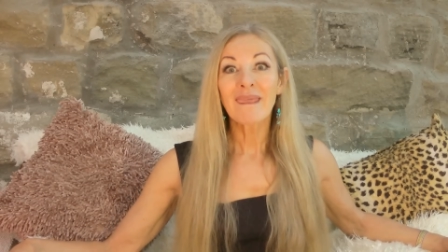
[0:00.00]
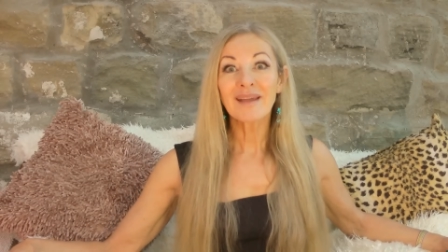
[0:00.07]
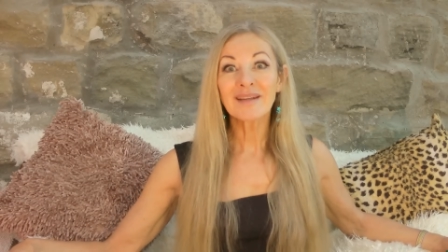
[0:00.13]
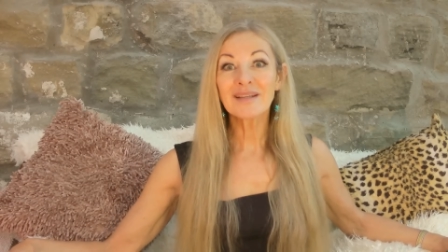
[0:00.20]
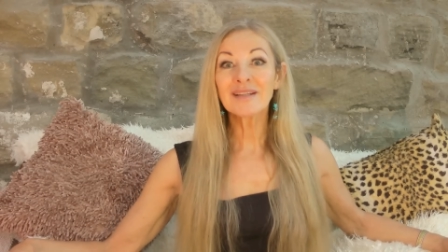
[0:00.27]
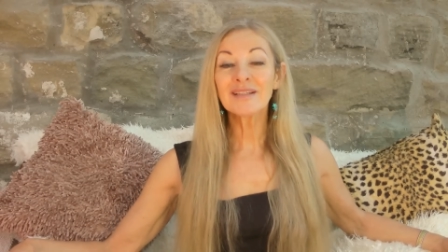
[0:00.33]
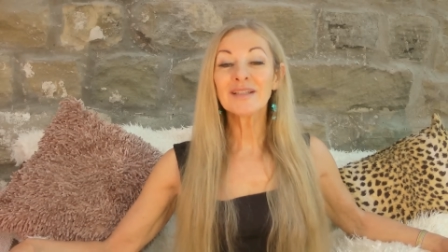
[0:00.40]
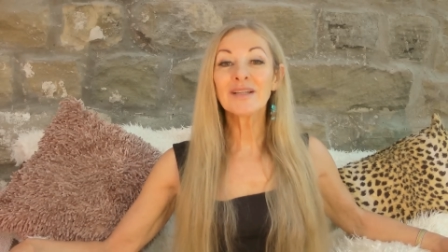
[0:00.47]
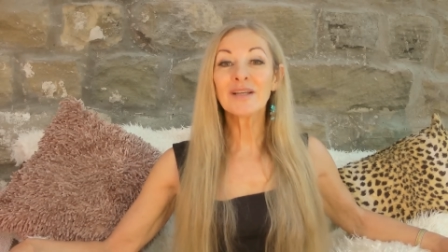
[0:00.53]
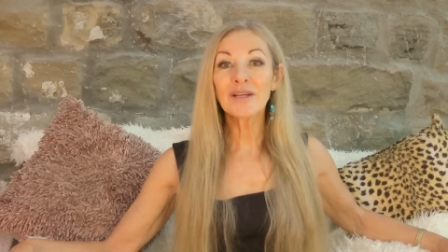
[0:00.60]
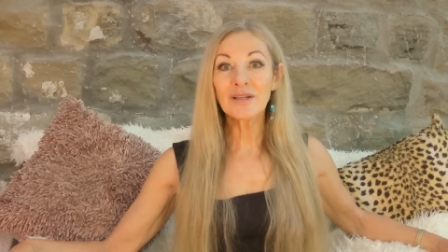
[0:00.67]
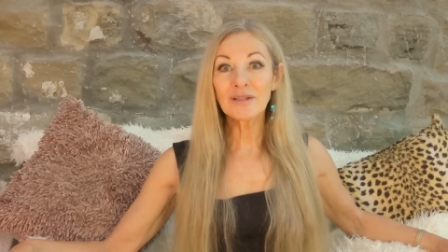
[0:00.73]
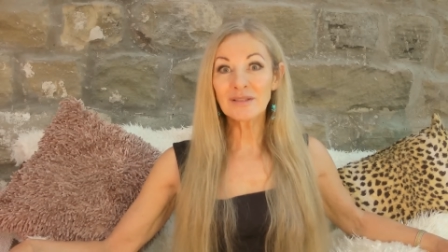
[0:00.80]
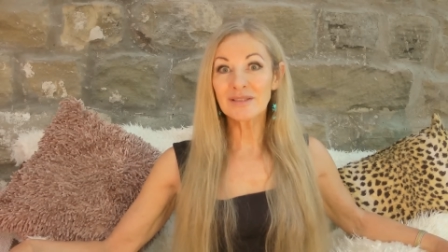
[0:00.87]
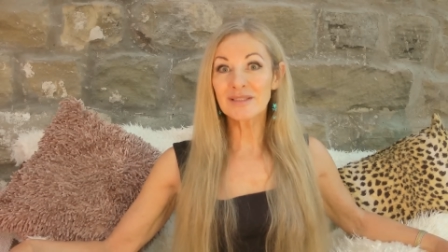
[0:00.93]
And I
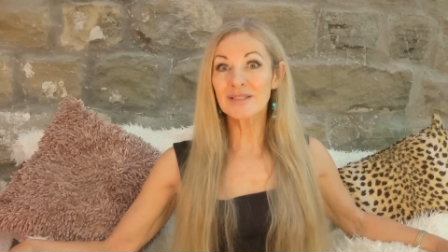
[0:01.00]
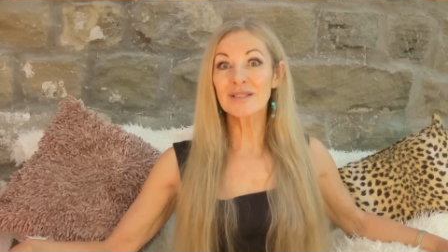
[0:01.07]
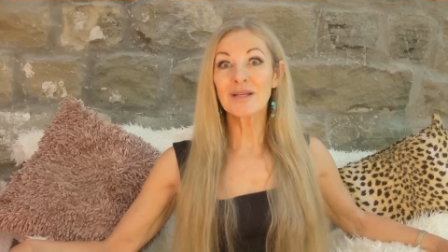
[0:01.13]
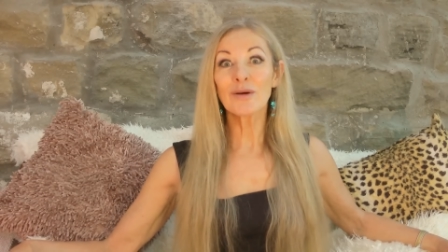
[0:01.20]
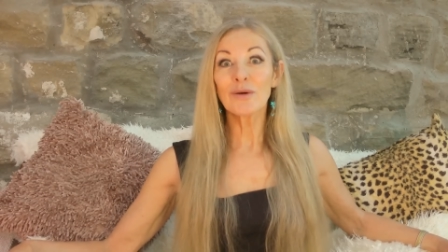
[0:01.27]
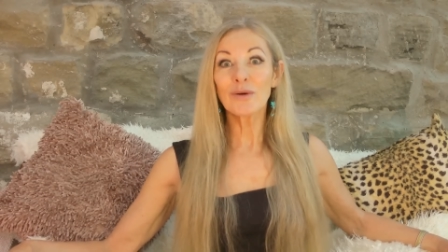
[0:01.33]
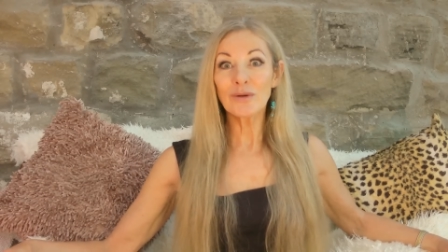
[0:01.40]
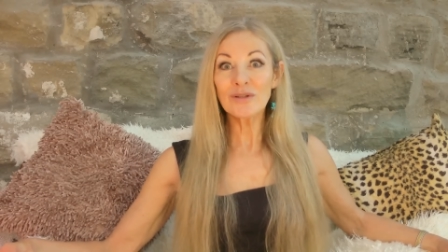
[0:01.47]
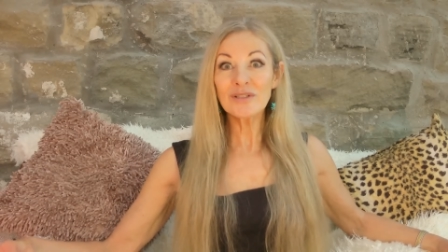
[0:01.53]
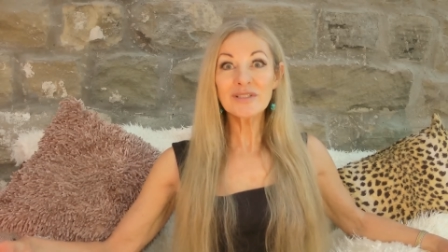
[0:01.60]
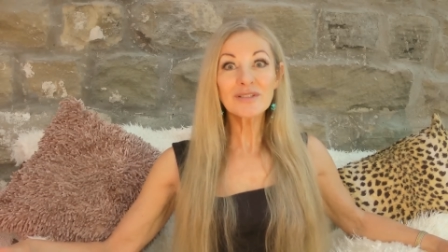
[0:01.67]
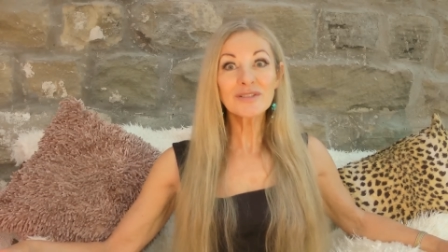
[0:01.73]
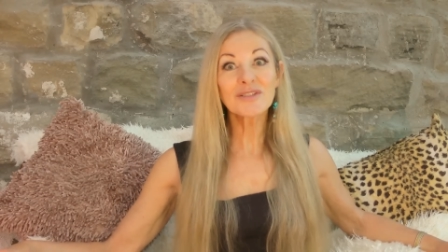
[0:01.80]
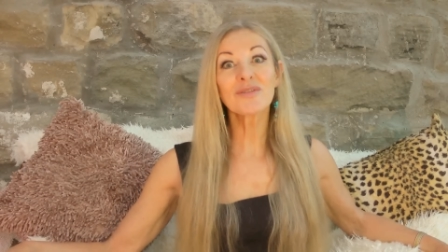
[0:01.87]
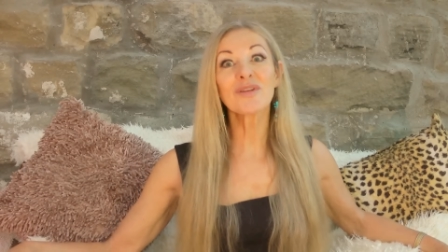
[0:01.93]
learnt all
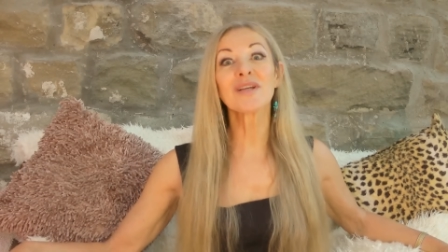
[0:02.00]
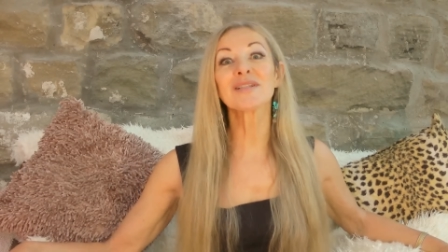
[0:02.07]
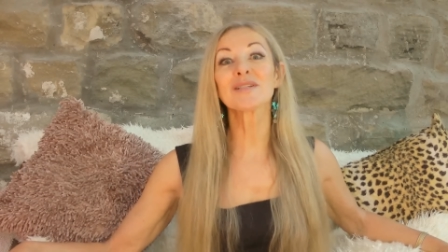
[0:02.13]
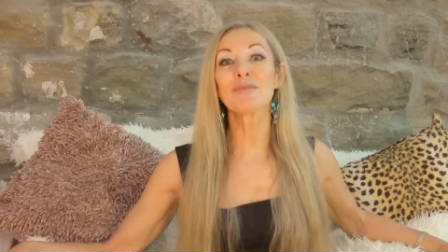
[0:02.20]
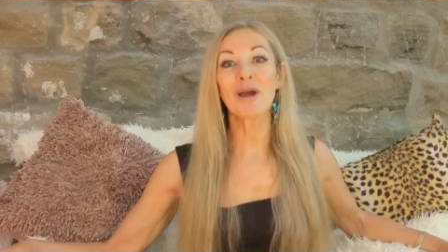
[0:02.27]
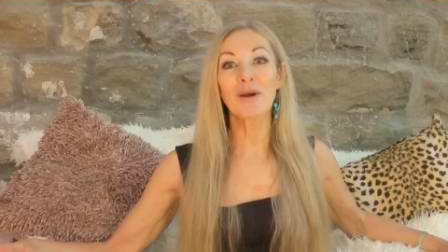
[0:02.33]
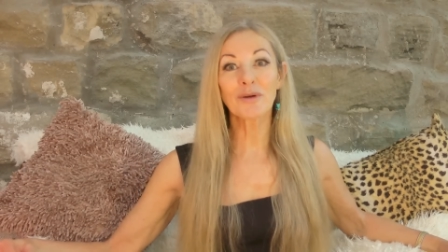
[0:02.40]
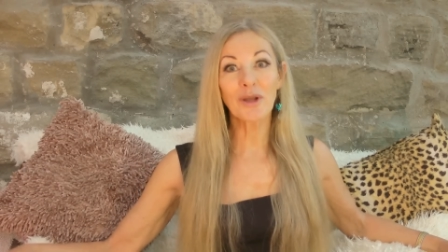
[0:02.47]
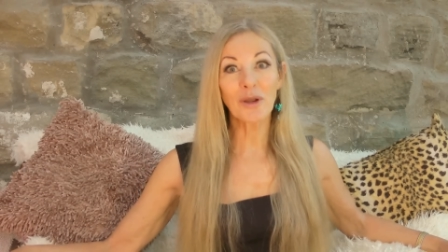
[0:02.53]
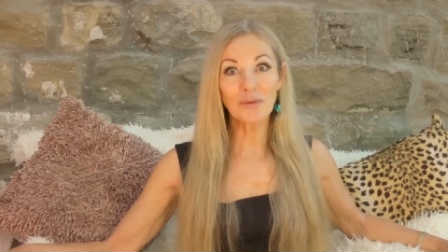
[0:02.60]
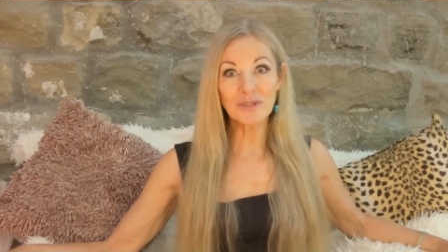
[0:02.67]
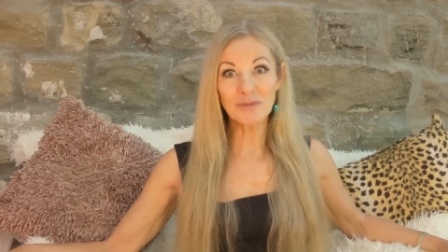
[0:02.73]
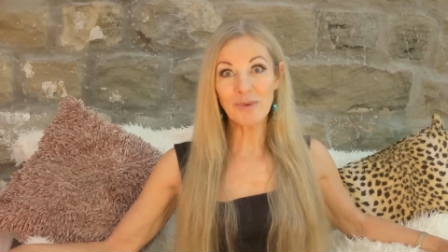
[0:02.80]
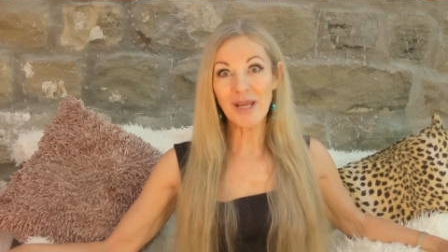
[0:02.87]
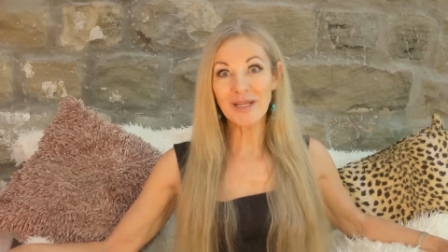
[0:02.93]
sorts of things about
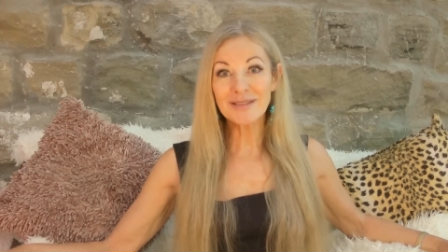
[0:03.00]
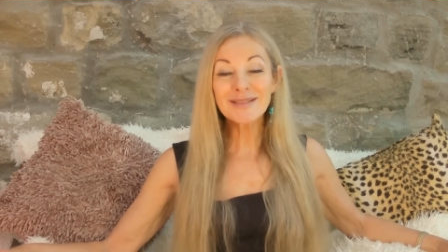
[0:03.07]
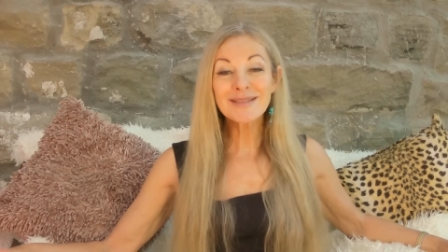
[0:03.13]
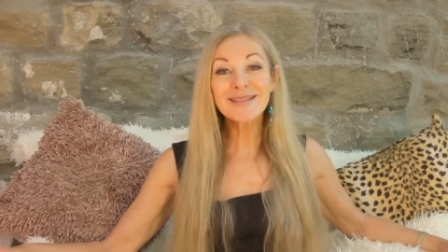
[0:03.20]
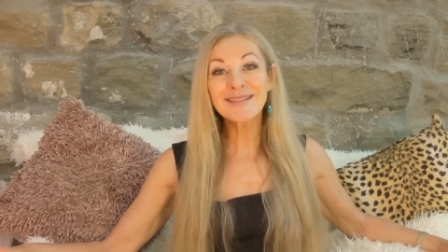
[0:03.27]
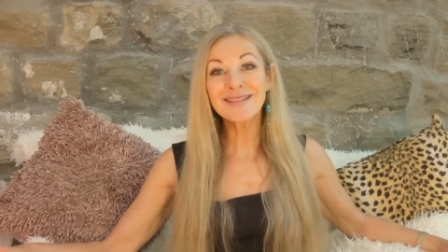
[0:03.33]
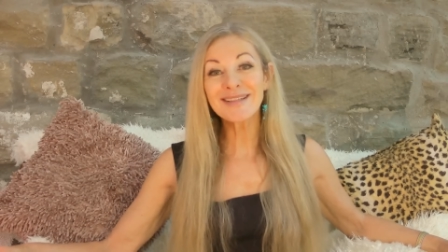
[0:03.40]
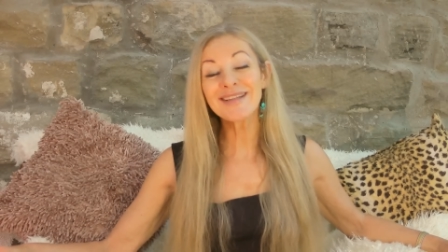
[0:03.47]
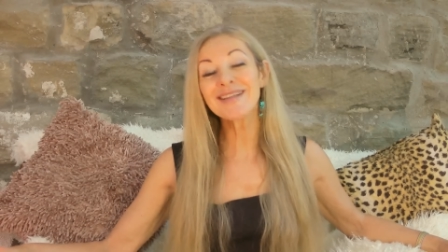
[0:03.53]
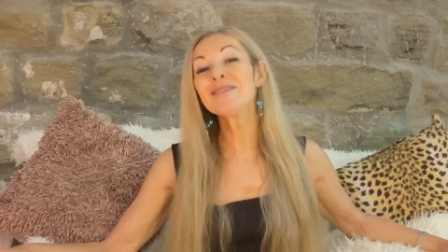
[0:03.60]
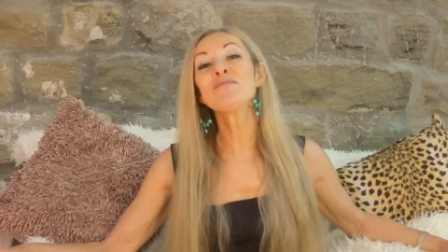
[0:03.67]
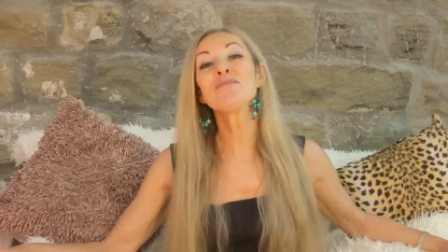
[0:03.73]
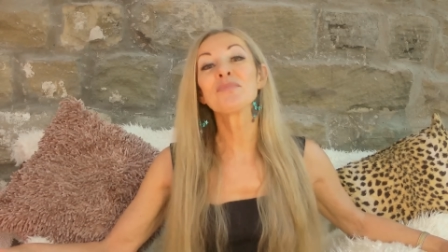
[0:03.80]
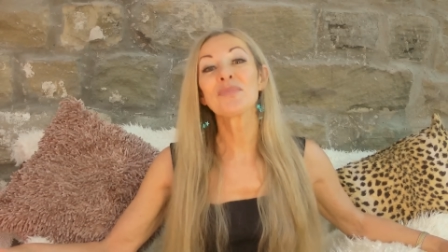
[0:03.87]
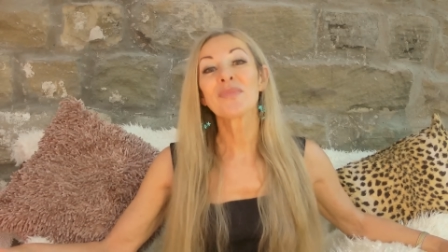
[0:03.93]
codependency.